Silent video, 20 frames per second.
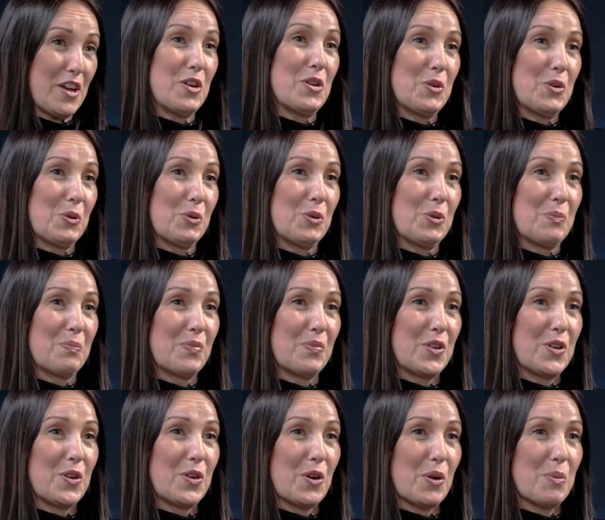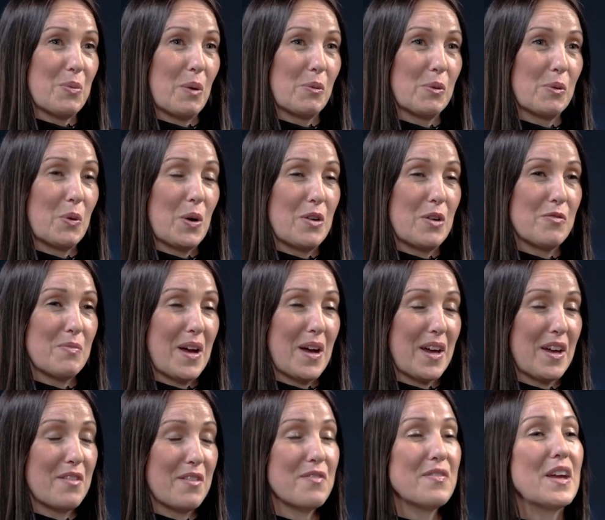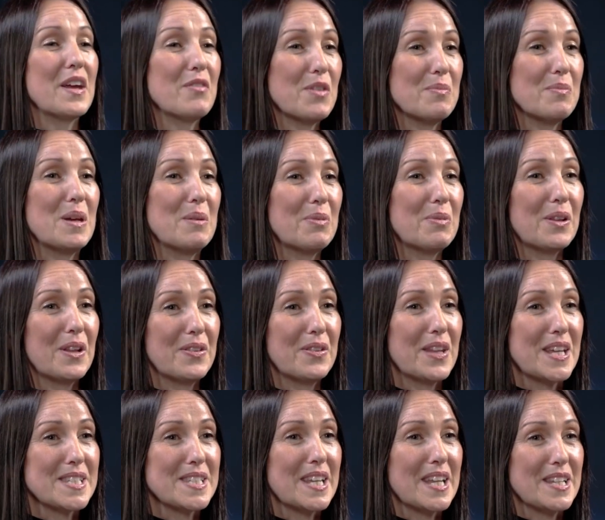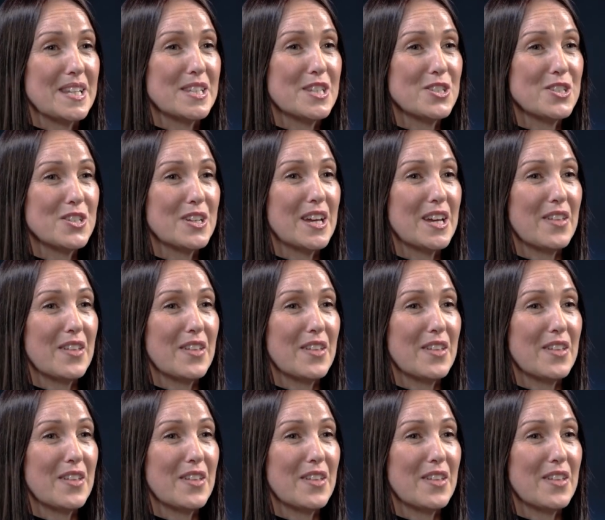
you know you are probably one of my favourite people in this industry,